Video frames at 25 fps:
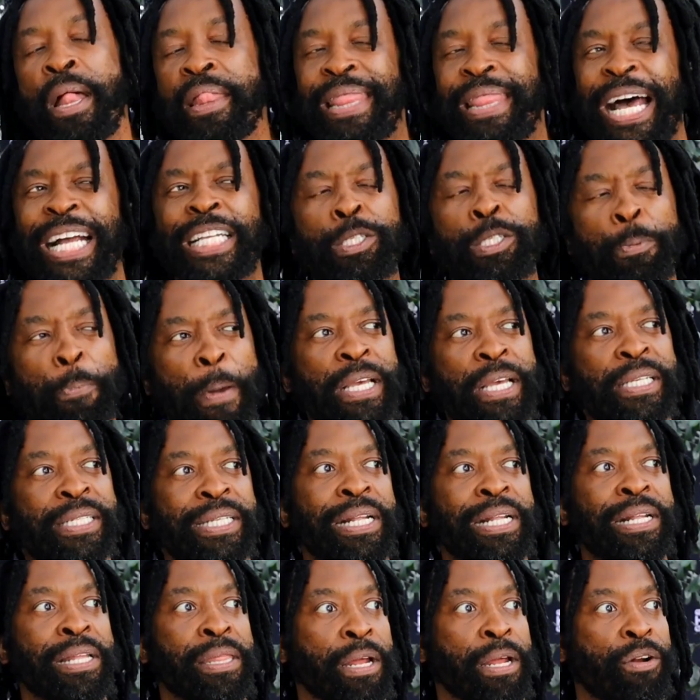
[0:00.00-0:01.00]
That's
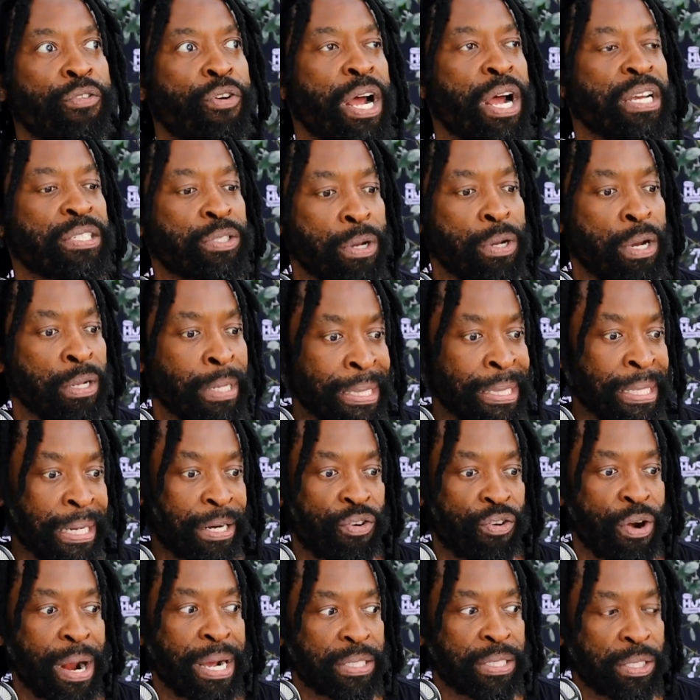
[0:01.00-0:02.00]
basically the
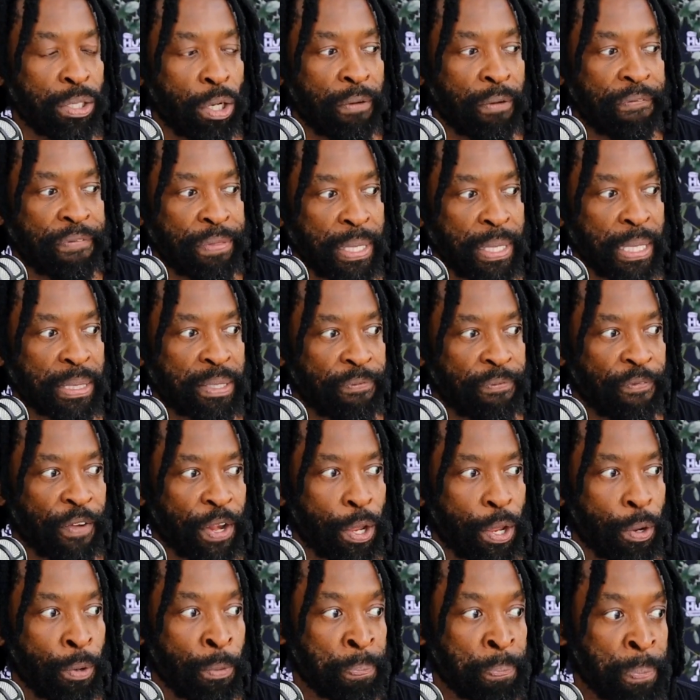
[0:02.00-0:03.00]
crux of this
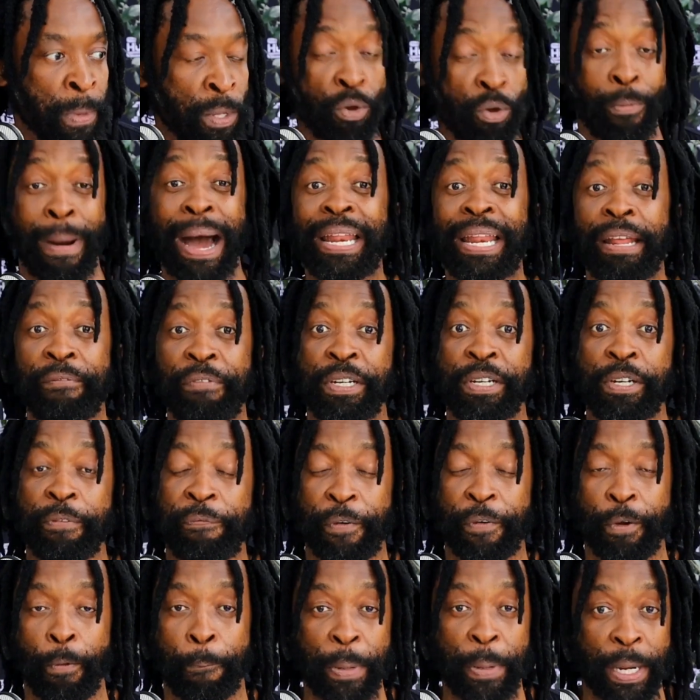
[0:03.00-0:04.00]
video. You might have a
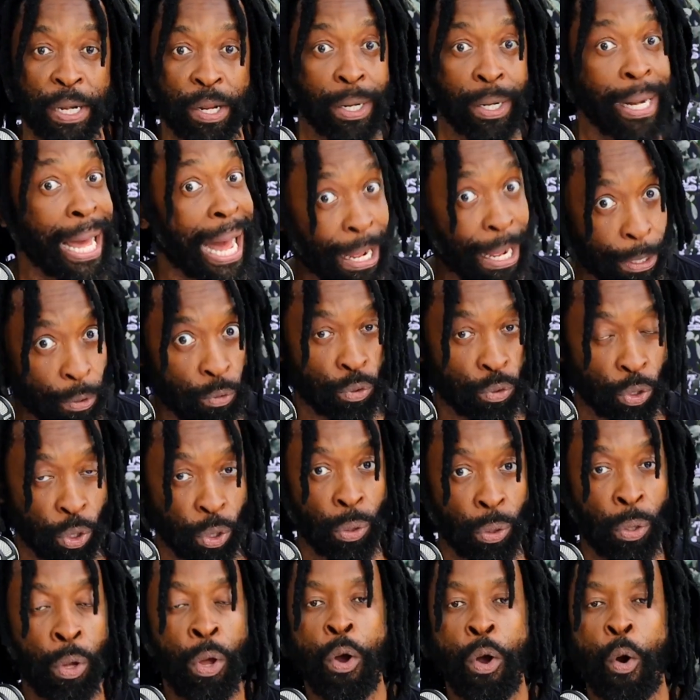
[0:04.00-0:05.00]
different opinion, I don't
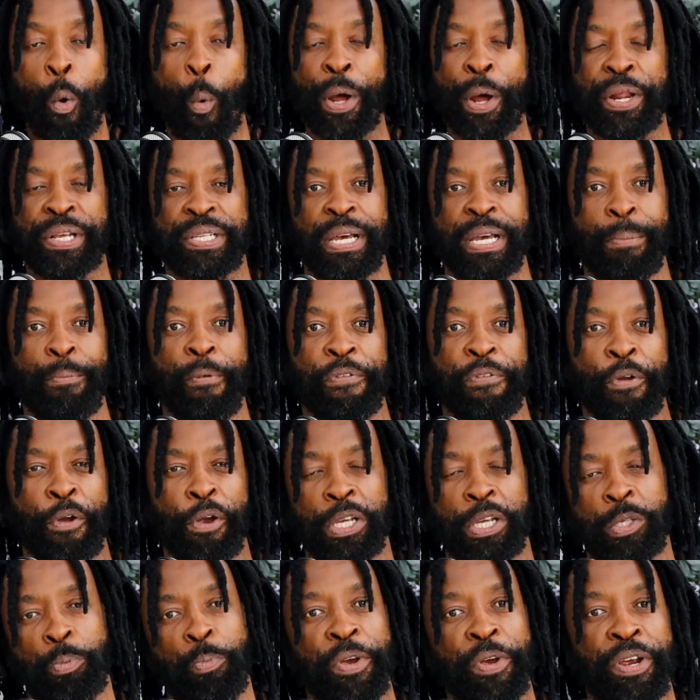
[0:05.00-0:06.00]
know. What are some of your
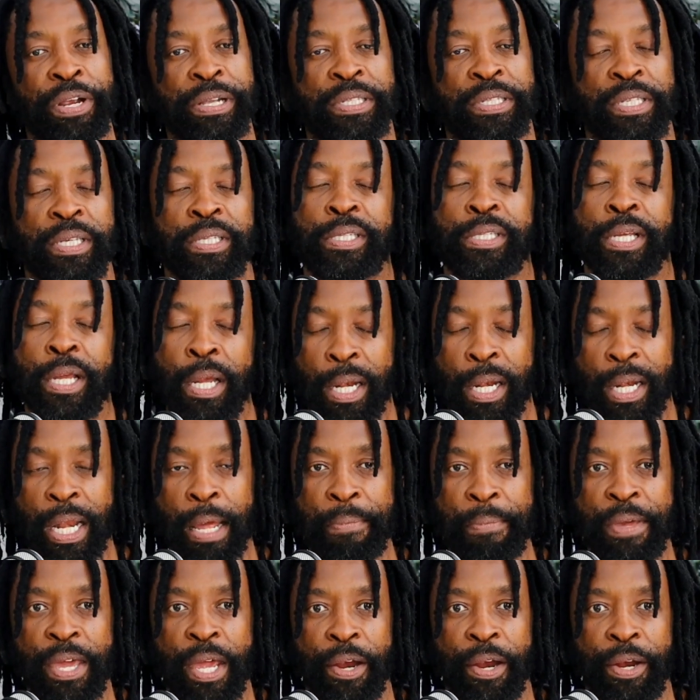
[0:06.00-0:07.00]
experiences? Let
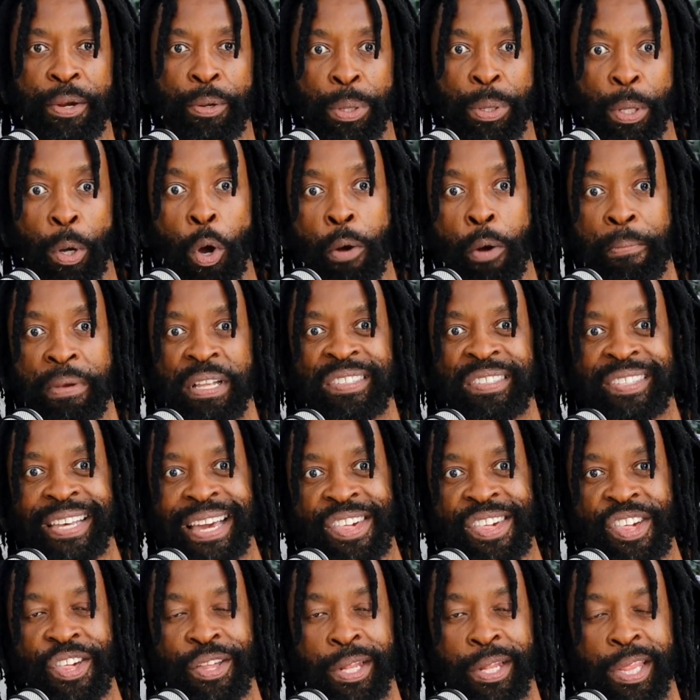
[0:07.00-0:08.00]
me hear it in the comment
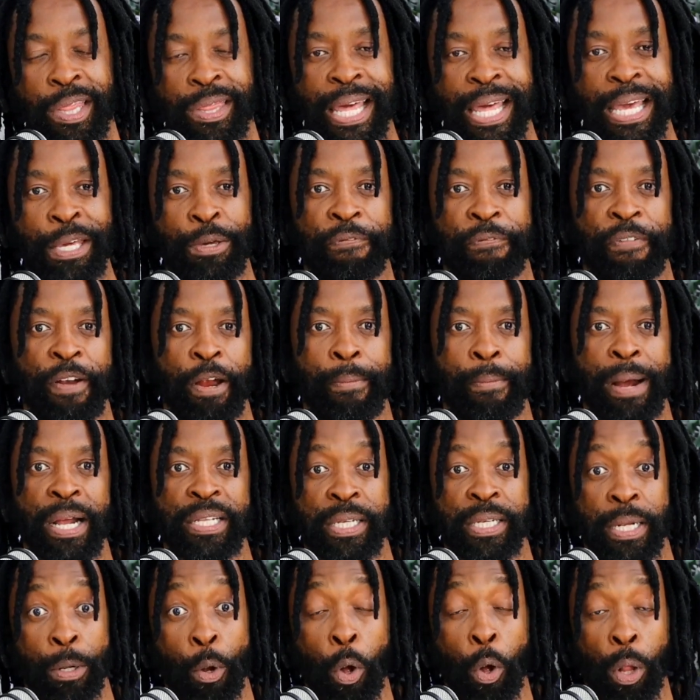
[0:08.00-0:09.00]
section. Thank you very
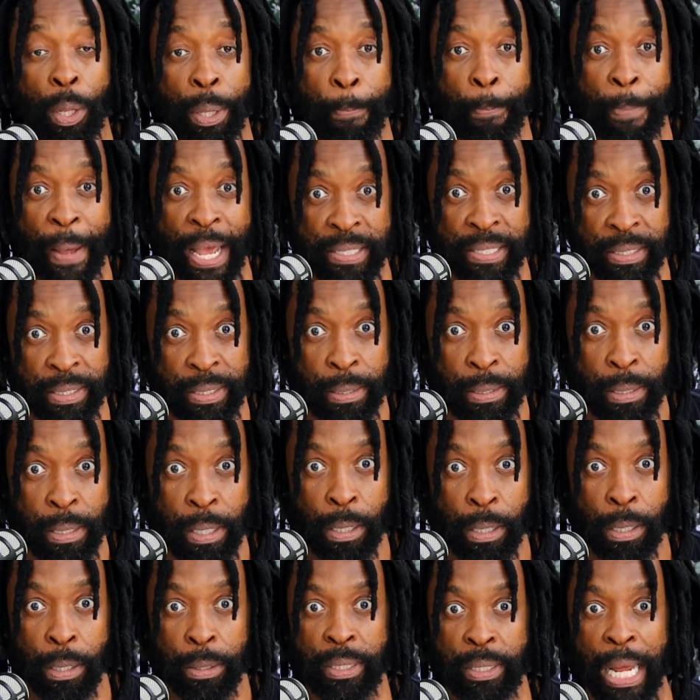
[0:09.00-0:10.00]
much and all the best.
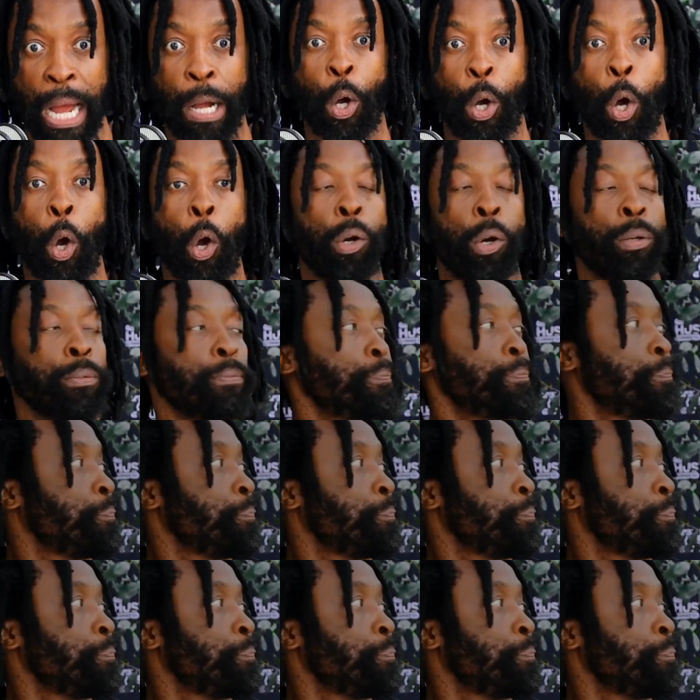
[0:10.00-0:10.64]
Danko.